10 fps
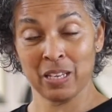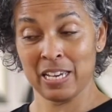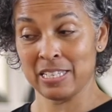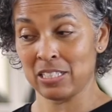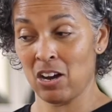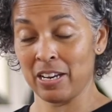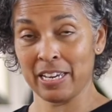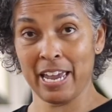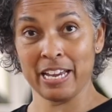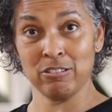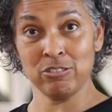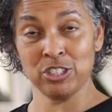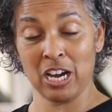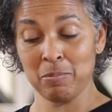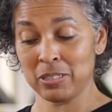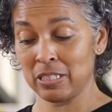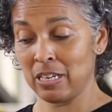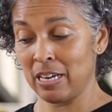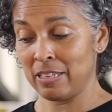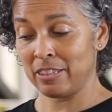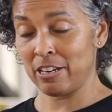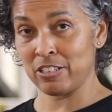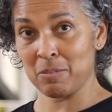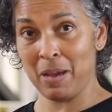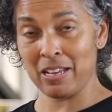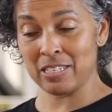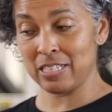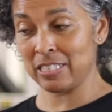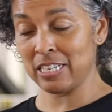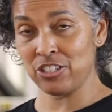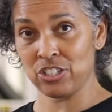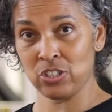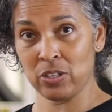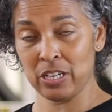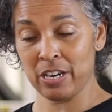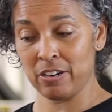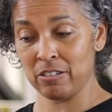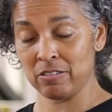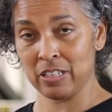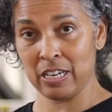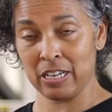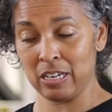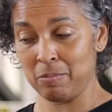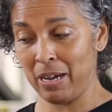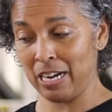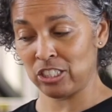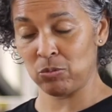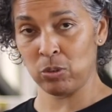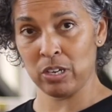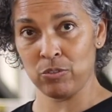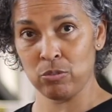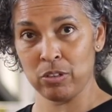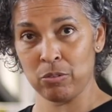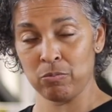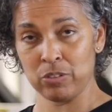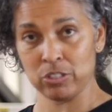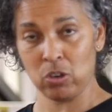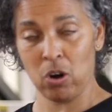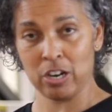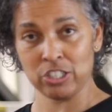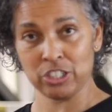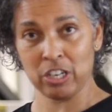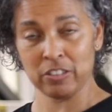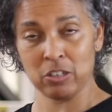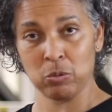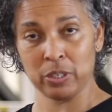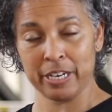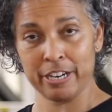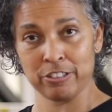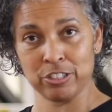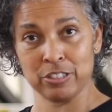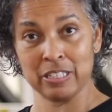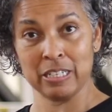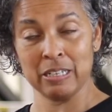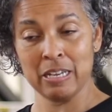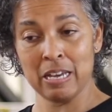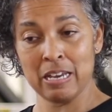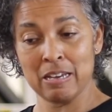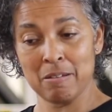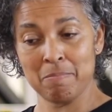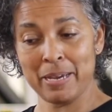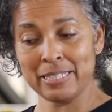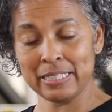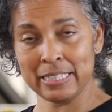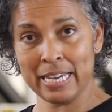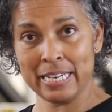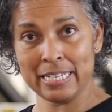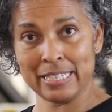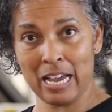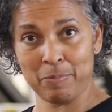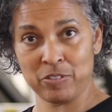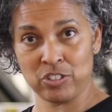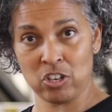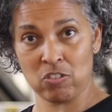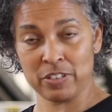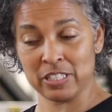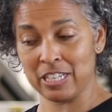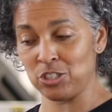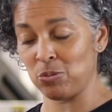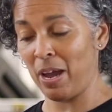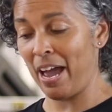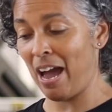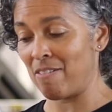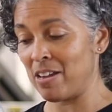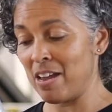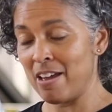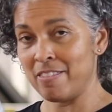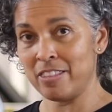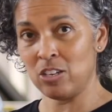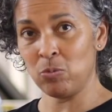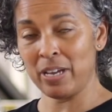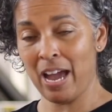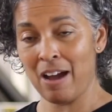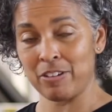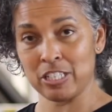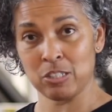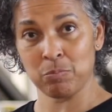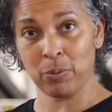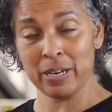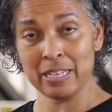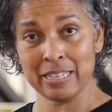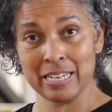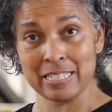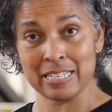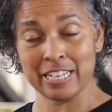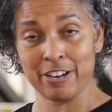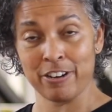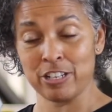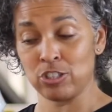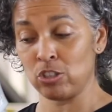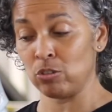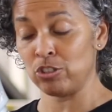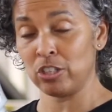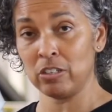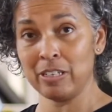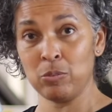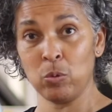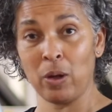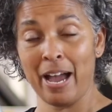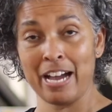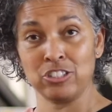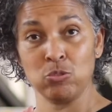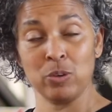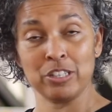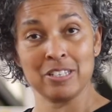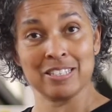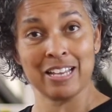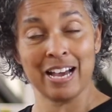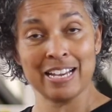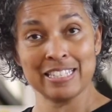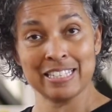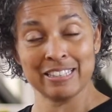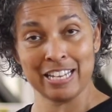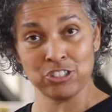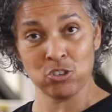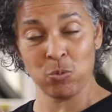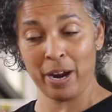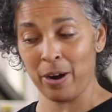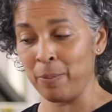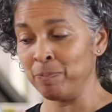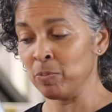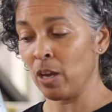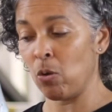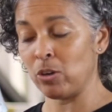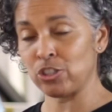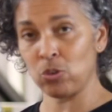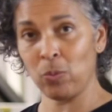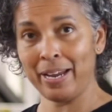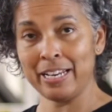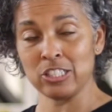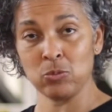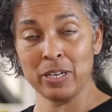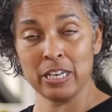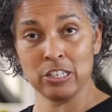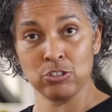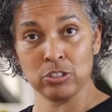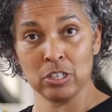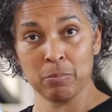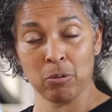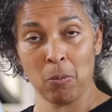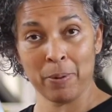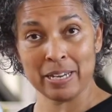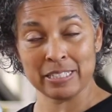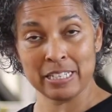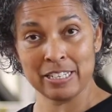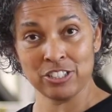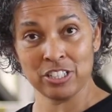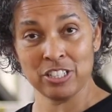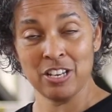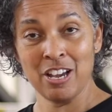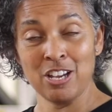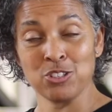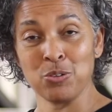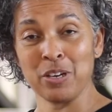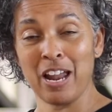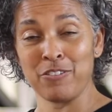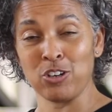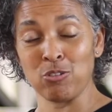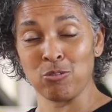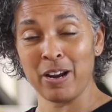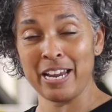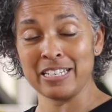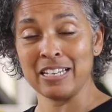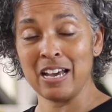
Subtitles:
It's called a Kangoo Jumps. There's about 6 inches on here that actually will give you, there's a hard shell that will adhere to basically any type of surface that you have. Then we have a spring that is in here, and so generally we'll ask you what the size that you wear and what your weight is so we can get you the appropriate tension so you can have a great